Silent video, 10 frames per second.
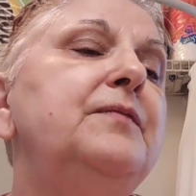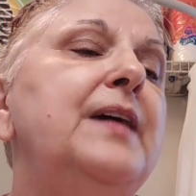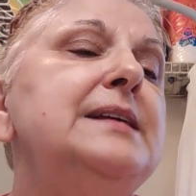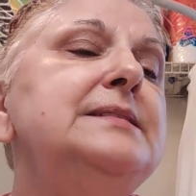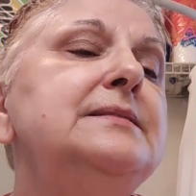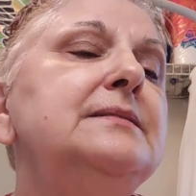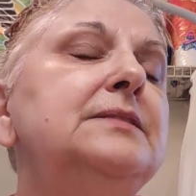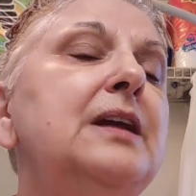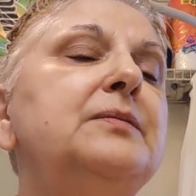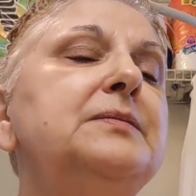Face,
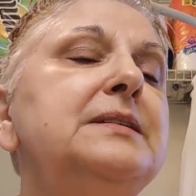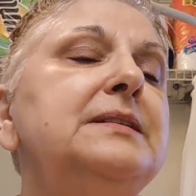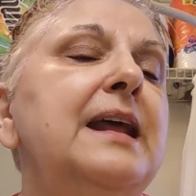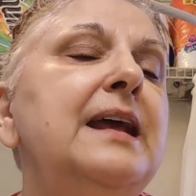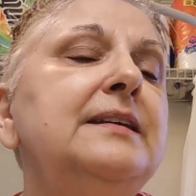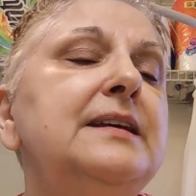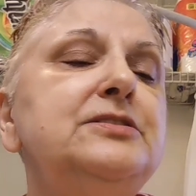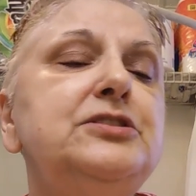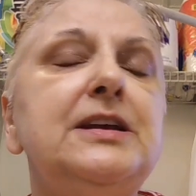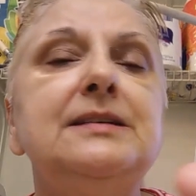no, neck
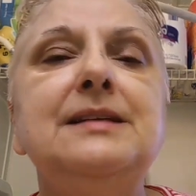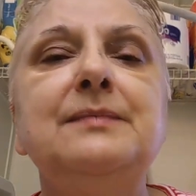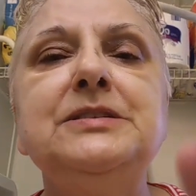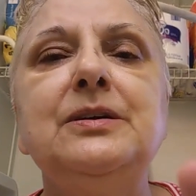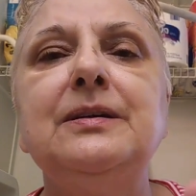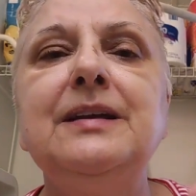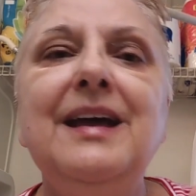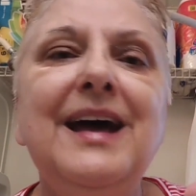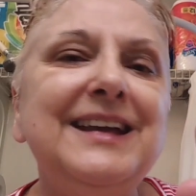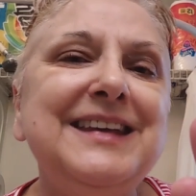and chest. I'm sorry.
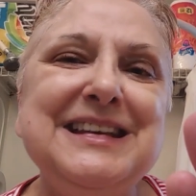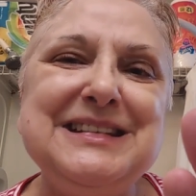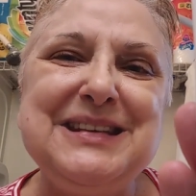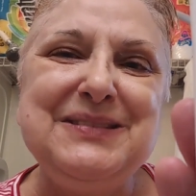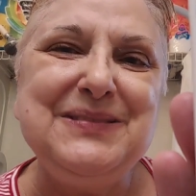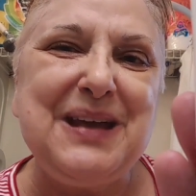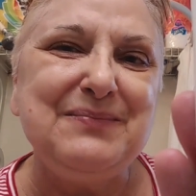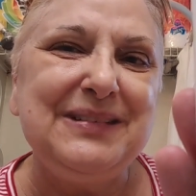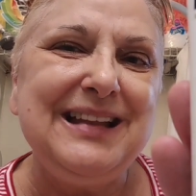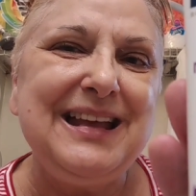I can't see
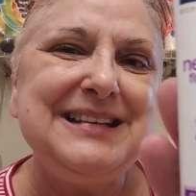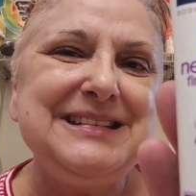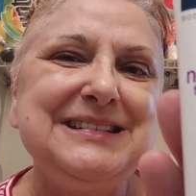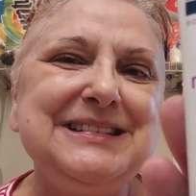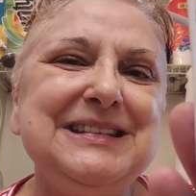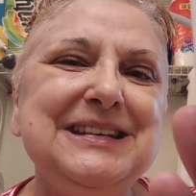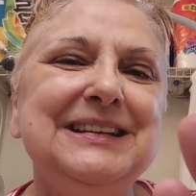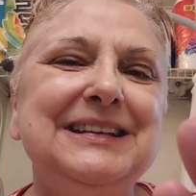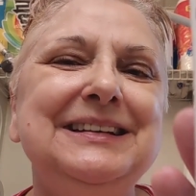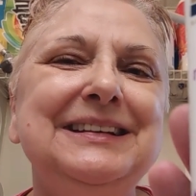without my glasses.
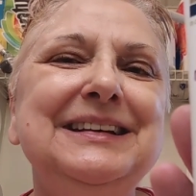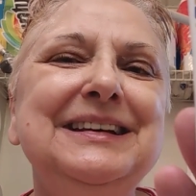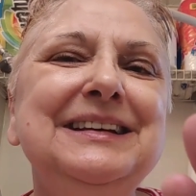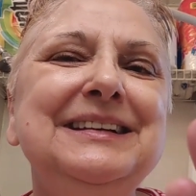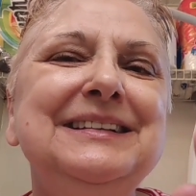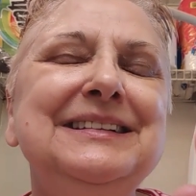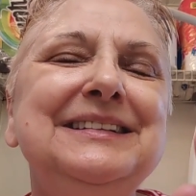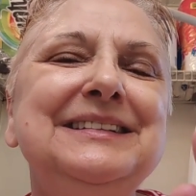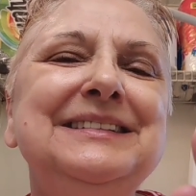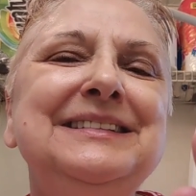
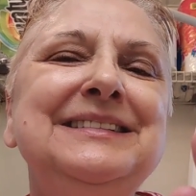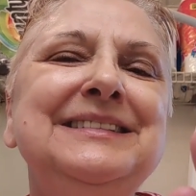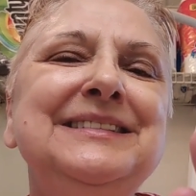uh,